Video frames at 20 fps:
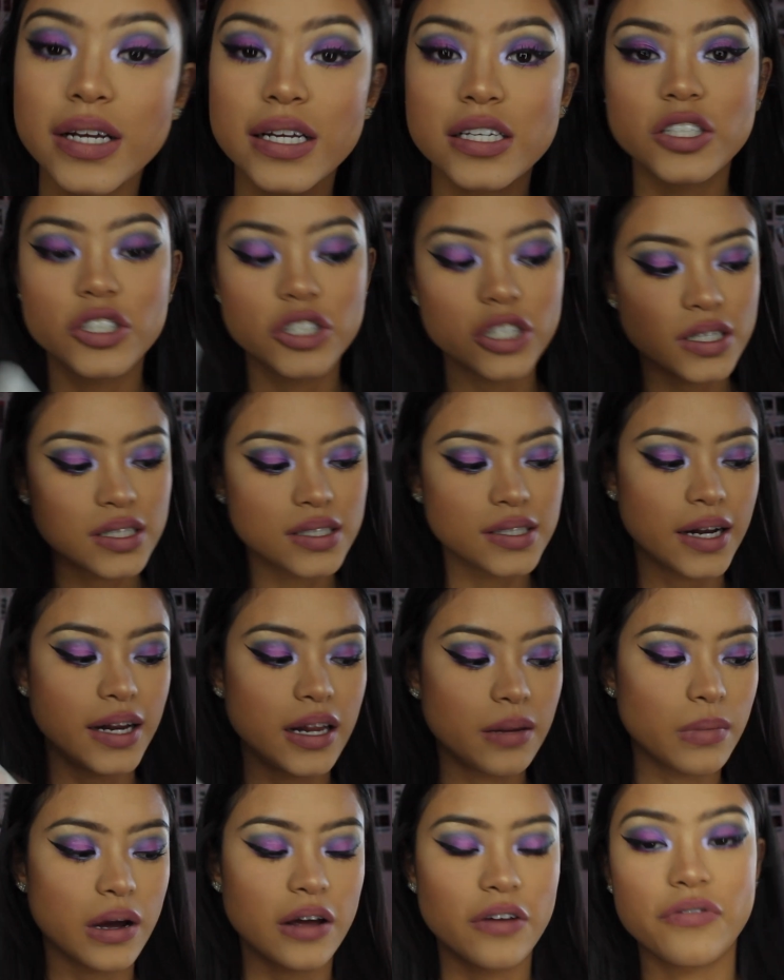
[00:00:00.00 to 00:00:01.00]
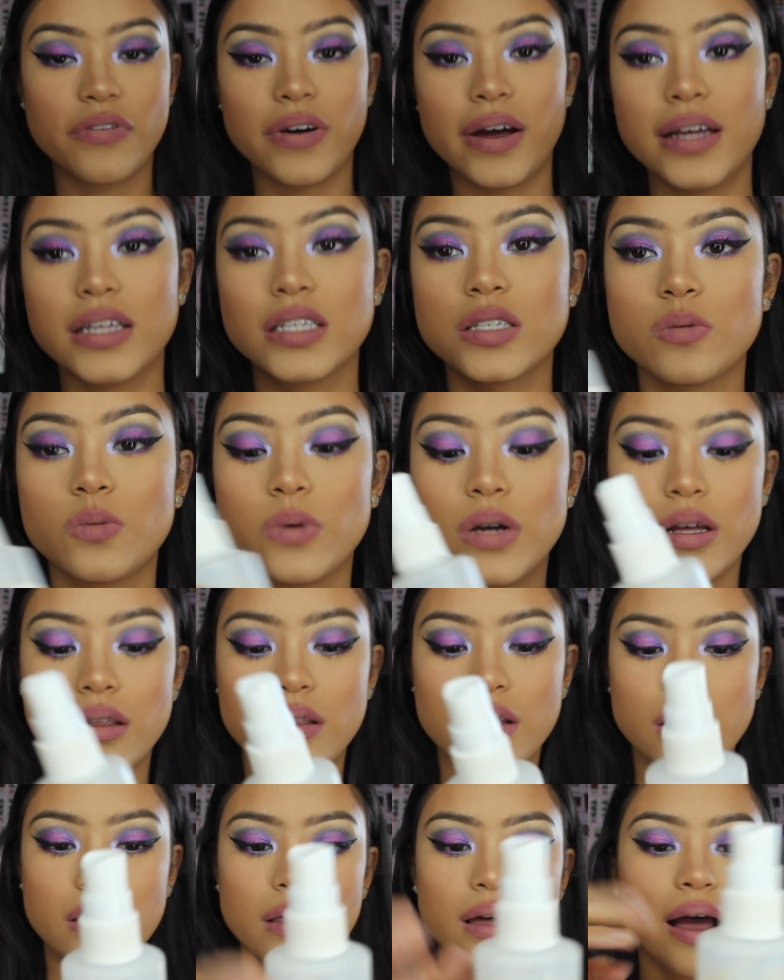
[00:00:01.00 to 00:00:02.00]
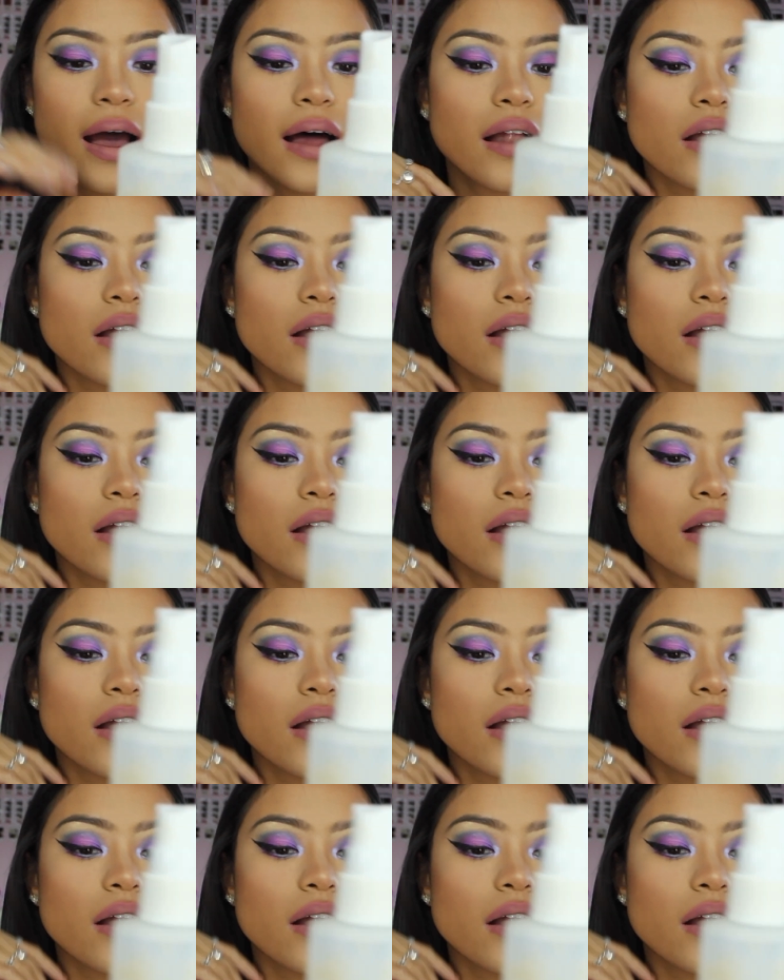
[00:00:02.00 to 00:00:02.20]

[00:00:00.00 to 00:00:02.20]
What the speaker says: least, just setting my face with the